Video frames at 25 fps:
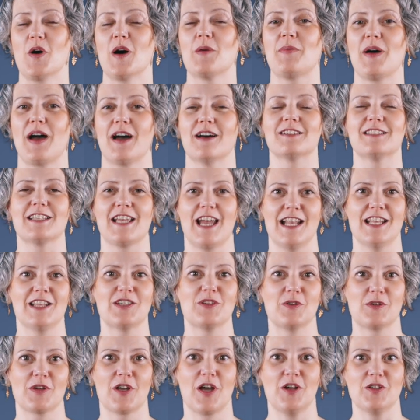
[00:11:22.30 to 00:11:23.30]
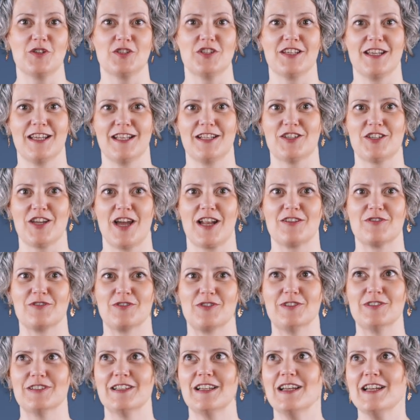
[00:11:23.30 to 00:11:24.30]
about technical coaching in
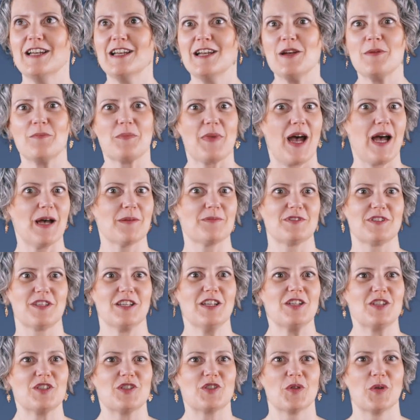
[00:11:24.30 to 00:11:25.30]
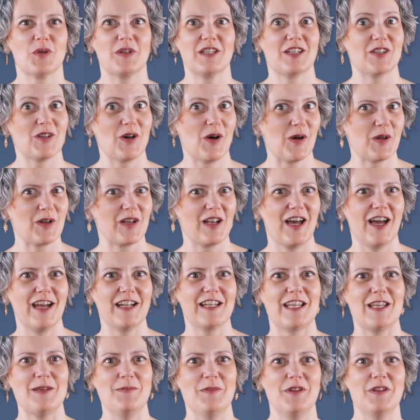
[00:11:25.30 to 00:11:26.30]
general, perhaps join an
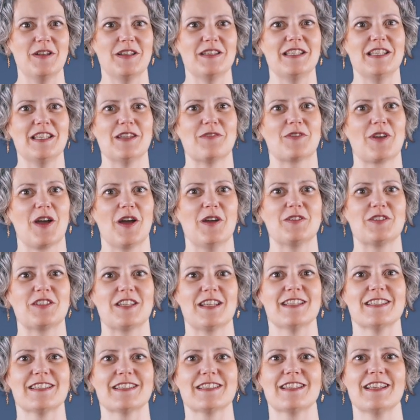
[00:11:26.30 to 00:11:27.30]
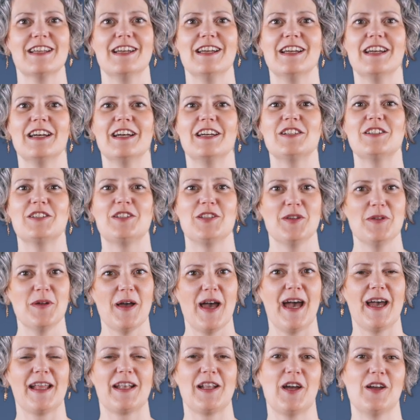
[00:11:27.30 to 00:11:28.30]
online community of coaches, do
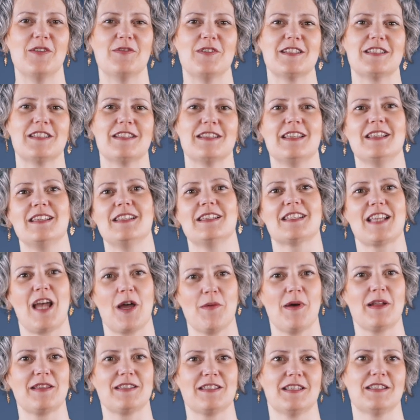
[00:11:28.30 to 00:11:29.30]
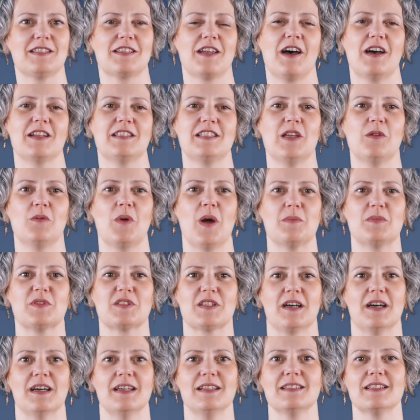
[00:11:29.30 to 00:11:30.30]
head over to the Samman Society
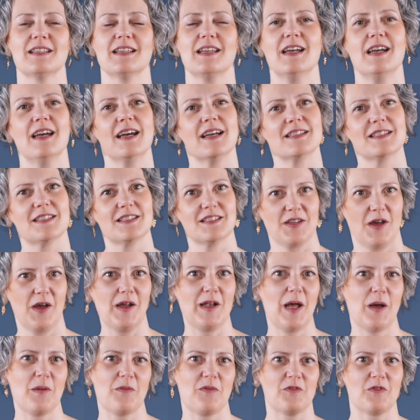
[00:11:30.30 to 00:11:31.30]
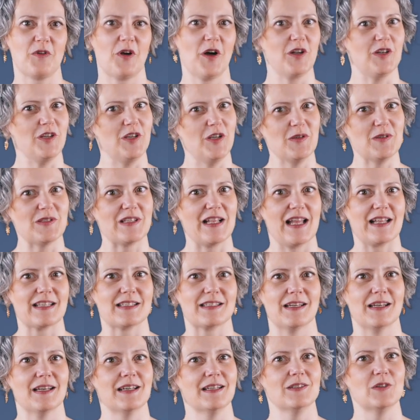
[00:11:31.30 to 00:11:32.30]
website, sign up for our
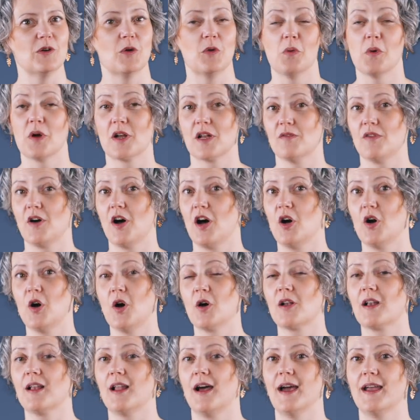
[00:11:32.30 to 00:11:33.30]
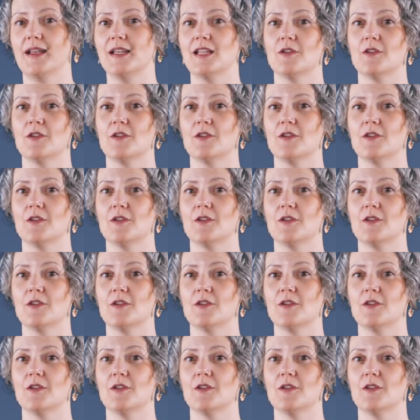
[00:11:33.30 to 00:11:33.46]
newsletter or one of our online